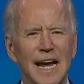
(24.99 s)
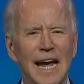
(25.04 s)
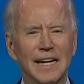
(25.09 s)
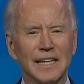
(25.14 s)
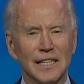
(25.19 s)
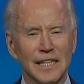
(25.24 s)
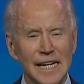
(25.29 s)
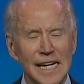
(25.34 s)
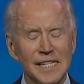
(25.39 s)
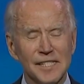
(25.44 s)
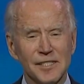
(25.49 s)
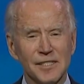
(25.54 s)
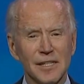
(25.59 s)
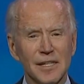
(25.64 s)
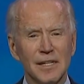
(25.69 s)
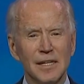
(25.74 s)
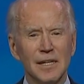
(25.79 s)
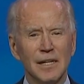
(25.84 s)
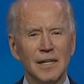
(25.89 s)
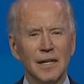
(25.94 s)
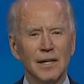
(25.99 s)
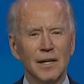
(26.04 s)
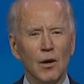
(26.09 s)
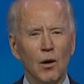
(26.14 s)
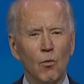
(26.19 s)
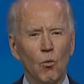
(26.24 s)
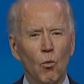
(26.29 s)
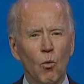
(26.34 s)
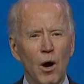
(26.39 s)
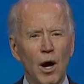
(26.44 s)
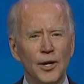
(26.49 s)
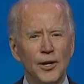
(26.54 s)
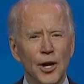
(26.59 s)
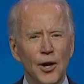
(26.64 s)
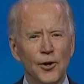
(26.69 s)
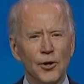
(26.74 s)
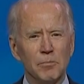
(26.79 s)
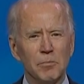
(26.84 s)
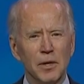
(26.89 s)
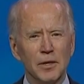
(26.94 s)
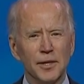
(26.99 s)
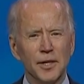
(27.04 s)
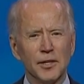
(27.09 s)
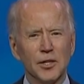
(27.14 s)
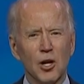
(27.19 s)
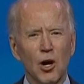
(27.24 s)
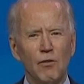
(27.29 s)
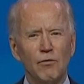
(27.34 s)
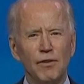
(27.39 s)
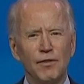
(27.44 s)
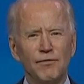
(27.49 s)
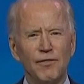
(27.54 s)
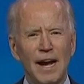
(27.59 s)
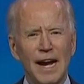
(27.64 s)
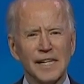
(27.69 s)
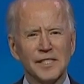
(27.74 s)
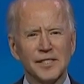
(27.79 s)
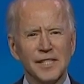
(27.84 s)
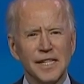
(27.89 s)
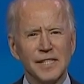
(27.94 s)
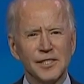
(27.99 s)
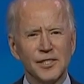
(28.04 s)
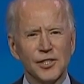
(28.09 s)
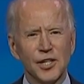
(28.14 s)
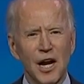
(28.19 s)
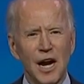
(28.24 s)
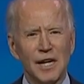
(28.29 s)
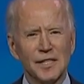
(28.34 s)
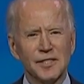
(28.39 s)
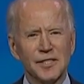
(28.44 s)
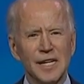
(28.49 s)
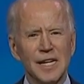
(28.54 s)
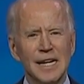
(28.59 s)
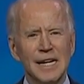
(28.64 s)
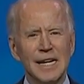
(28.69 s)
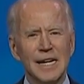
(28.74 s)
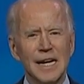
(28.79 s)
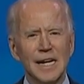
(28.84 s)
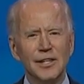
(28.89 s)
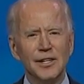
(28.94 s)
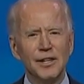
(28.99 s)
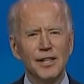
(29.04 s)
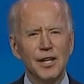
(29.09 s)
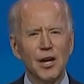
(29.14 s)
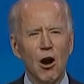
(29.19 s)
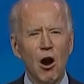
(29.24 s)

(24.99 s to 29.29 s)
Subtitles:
at least 100 million COVID vaccine shots into the